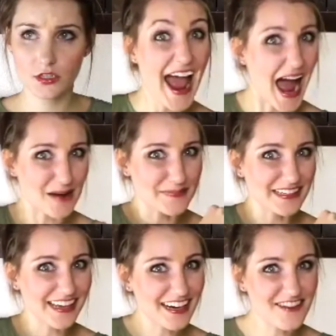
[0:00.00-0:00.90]
Happy
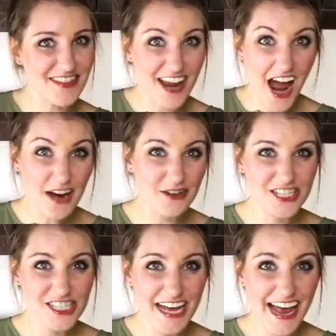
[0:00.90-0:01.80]
luck of the
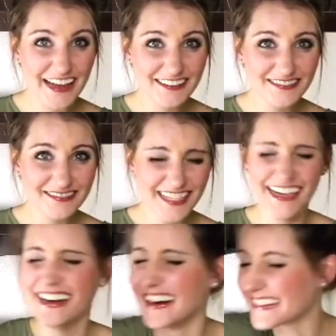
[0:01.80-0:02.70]
Irish day.
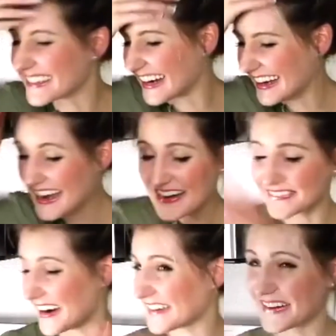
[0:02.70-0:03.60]

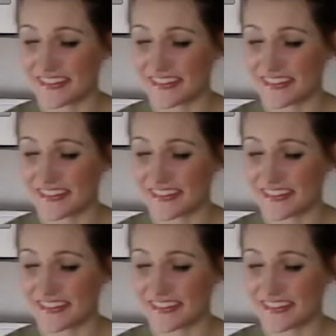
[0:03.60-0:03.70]
Why do I